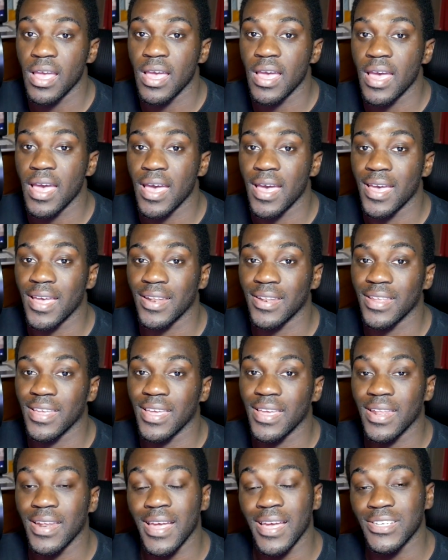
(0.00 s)
and
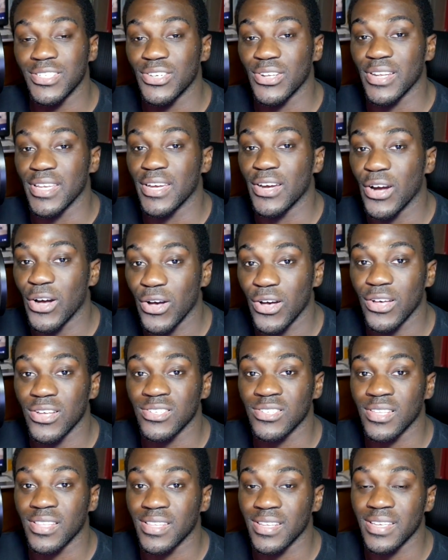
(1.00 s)
it actually
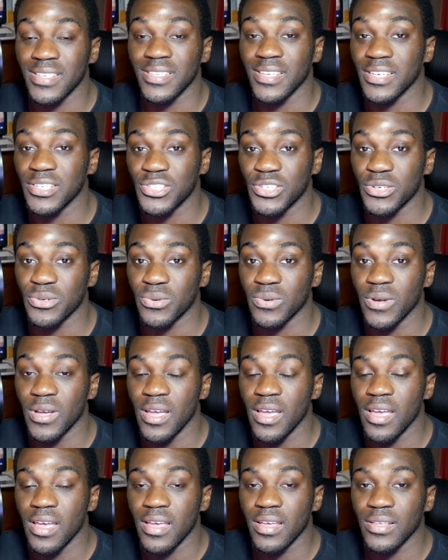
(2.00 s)
caused this issue.
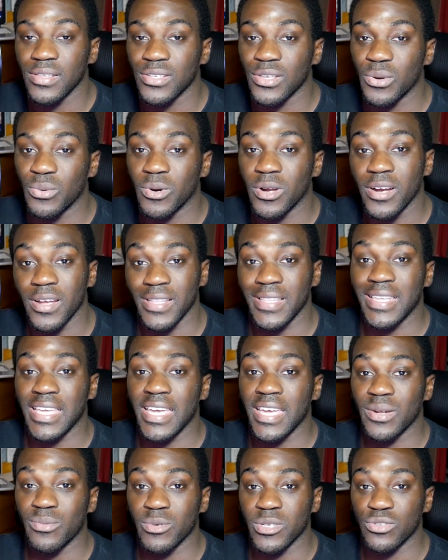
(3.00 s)
So what I
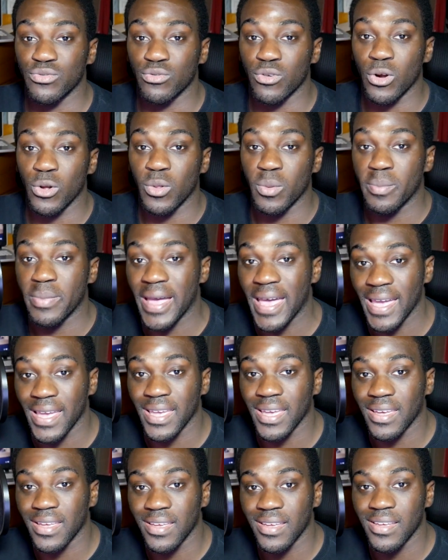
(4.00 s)
did was roll
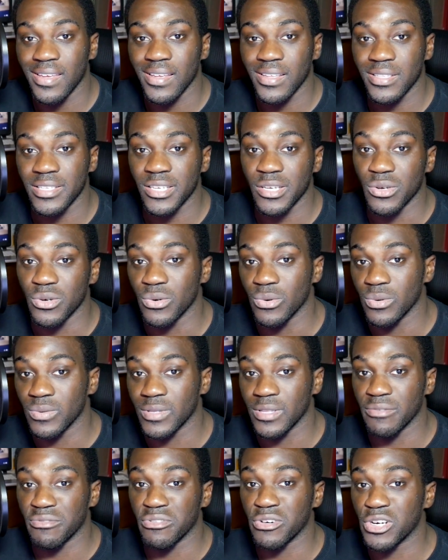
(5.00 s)
back to
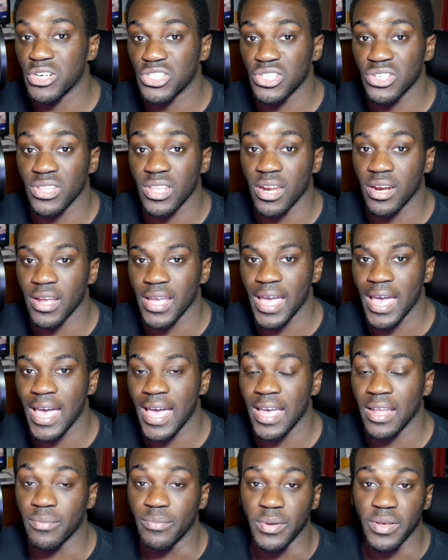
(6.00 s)
the version that I
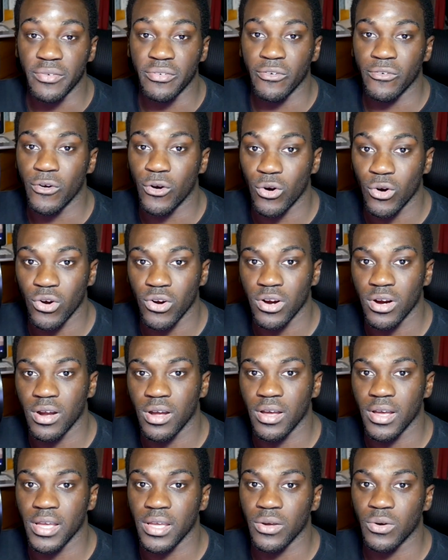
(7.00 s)
had before
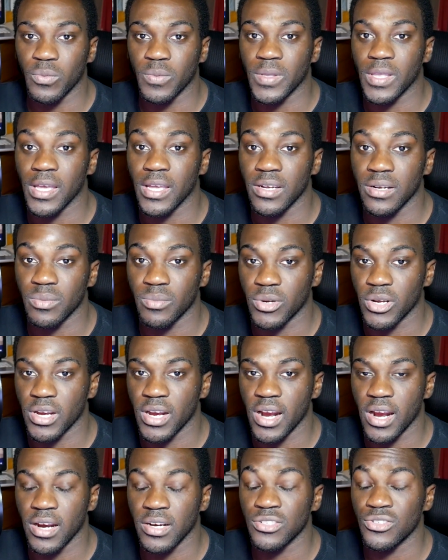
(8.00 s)
I updated my
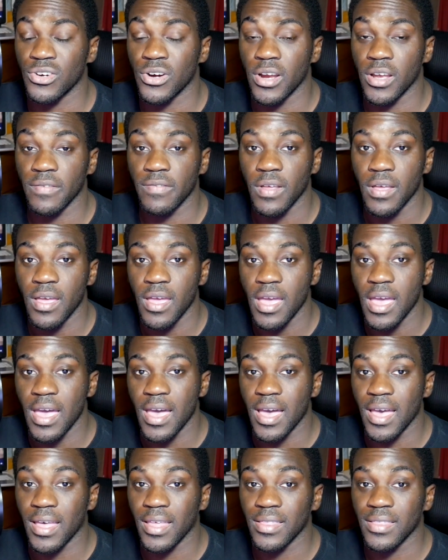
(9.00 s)
hard drive,
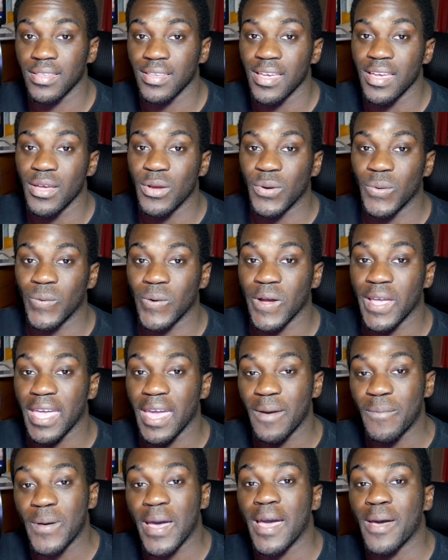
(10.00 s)
and what
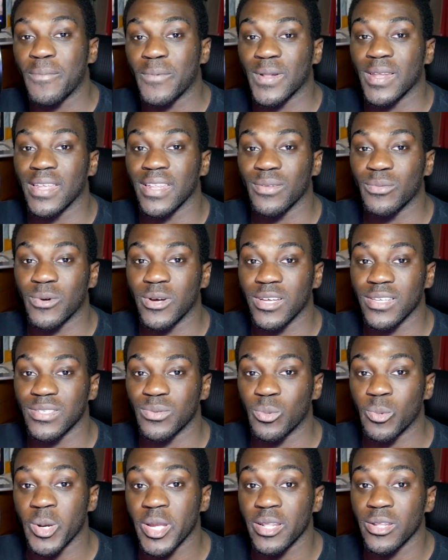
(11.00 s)
kept happening
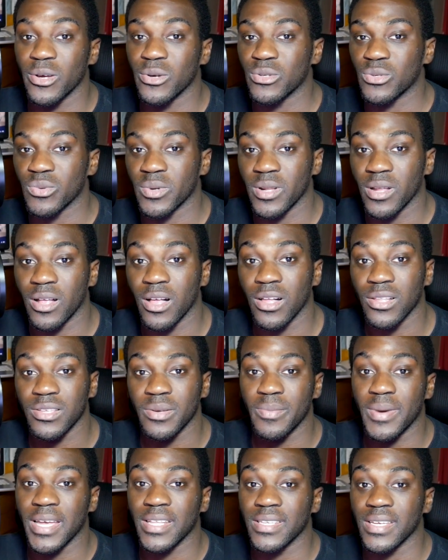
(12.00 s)
was Windows will
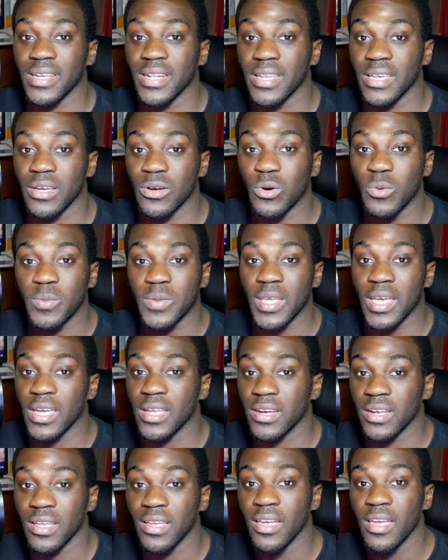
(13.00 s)
automatically
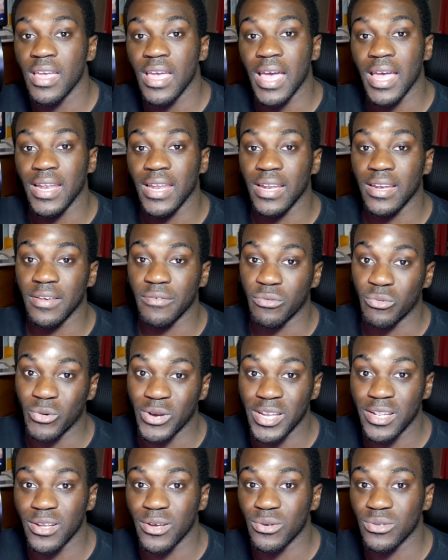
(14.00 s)
update it, and then if
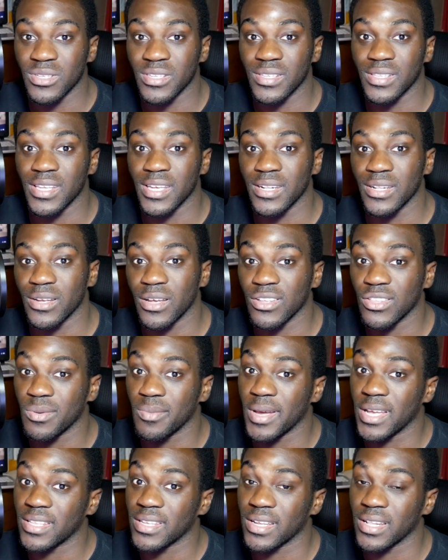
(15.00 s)
Windows didn't
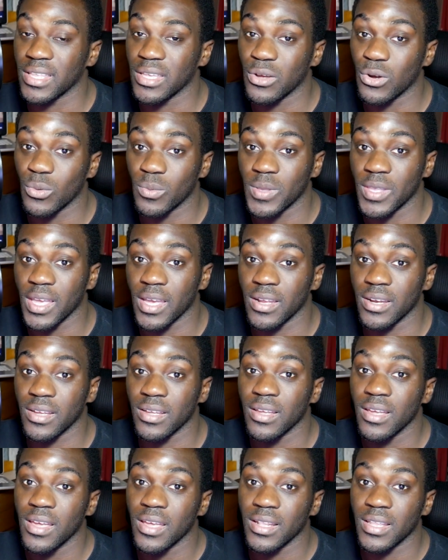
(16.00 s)
automatically update it,
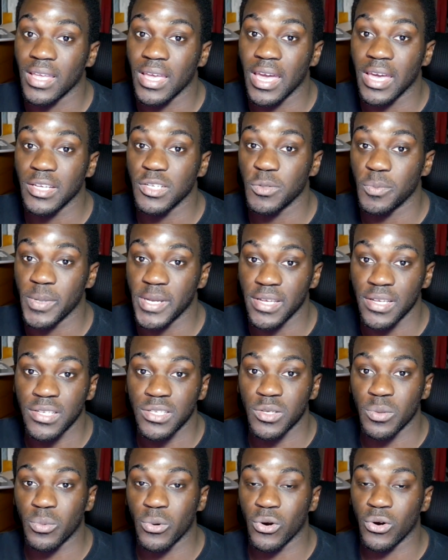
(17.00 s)
the HP
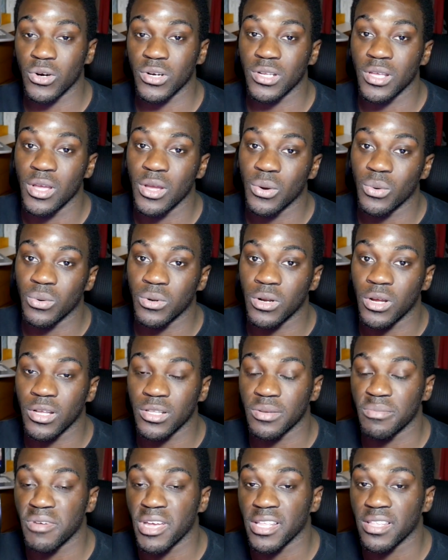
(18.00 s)
support would
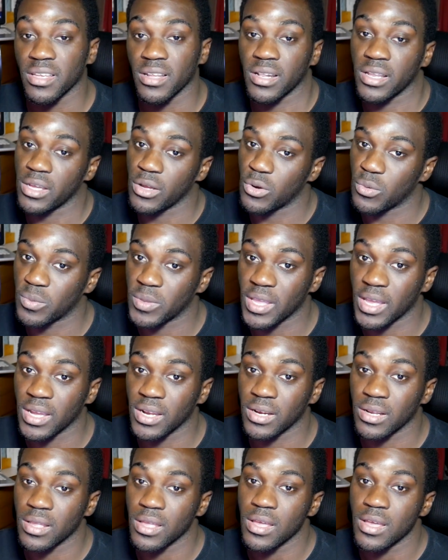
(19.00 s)
automatically
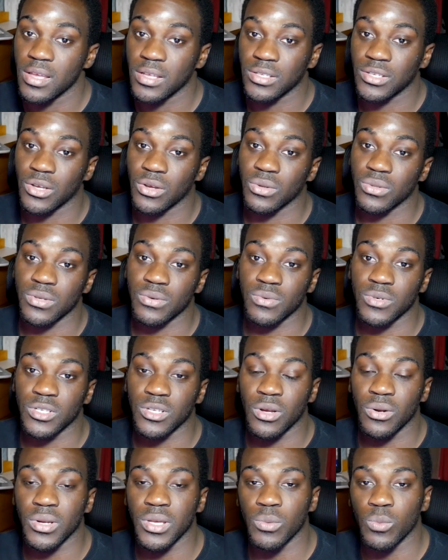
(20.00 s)
update it. So there was
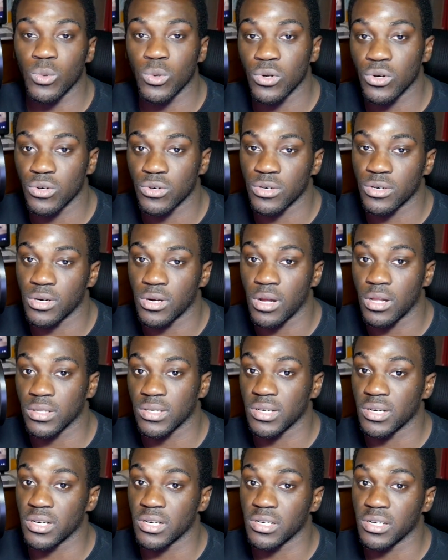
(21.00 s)
only one other
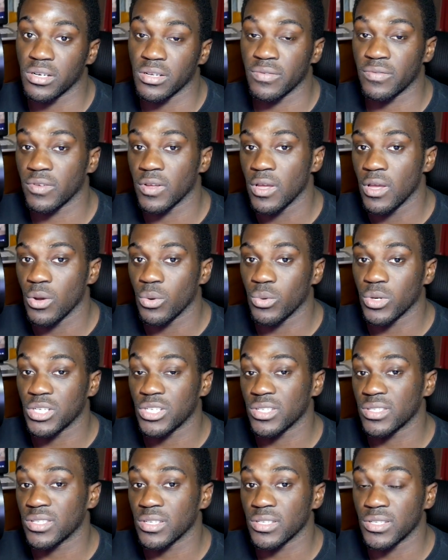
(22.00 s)
alternative, which
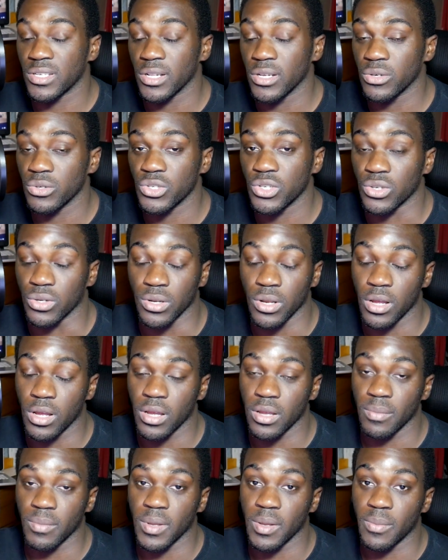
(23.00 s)
is the solution
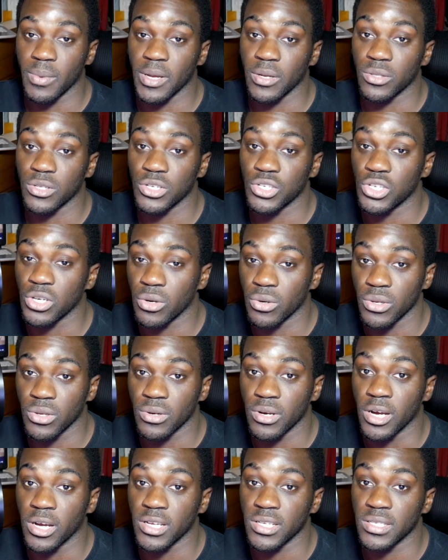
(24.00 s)
I'm about to show you
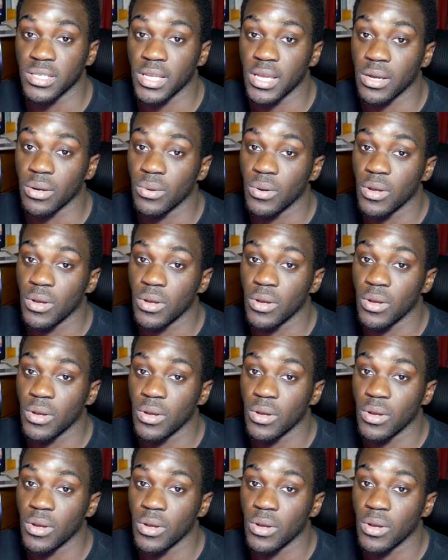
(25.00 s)
guys now.